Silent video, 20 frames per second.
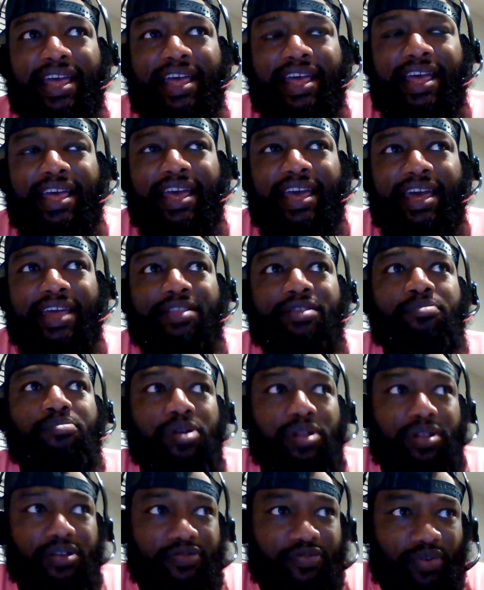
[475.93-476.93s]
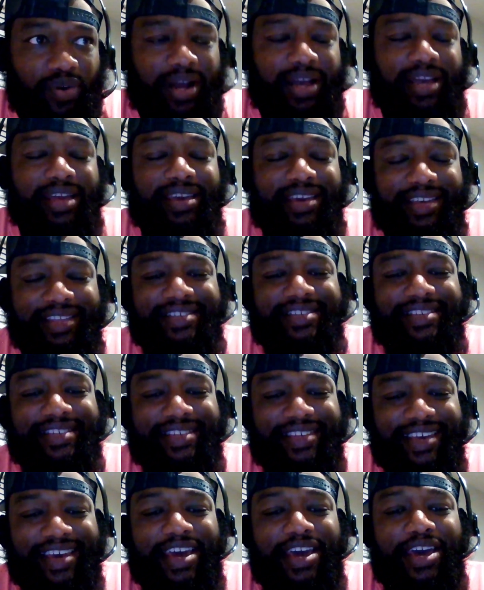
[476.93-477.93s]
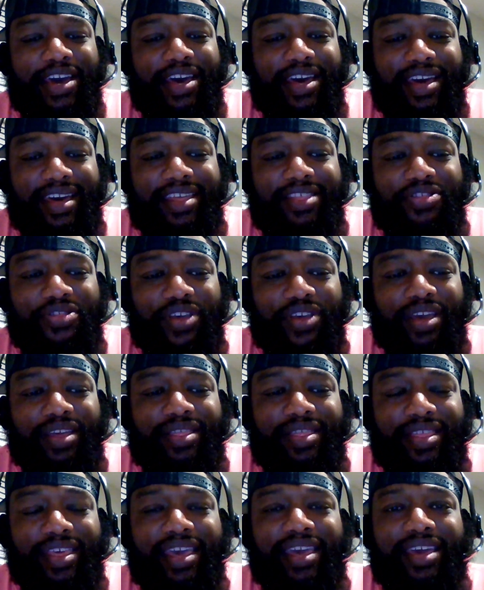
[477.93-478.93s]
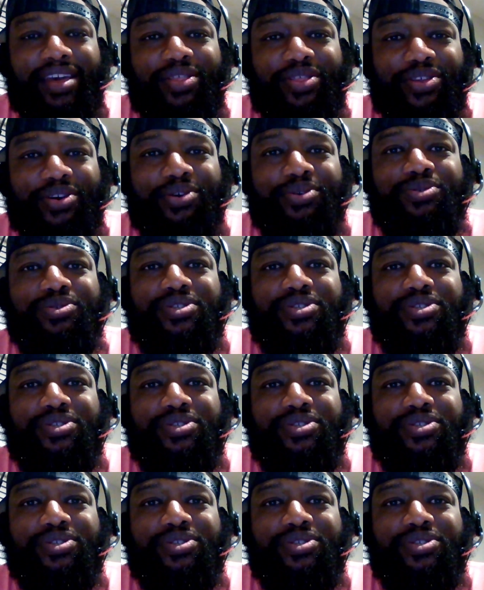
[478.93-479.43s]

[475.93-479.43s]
and the Bill of Rights, those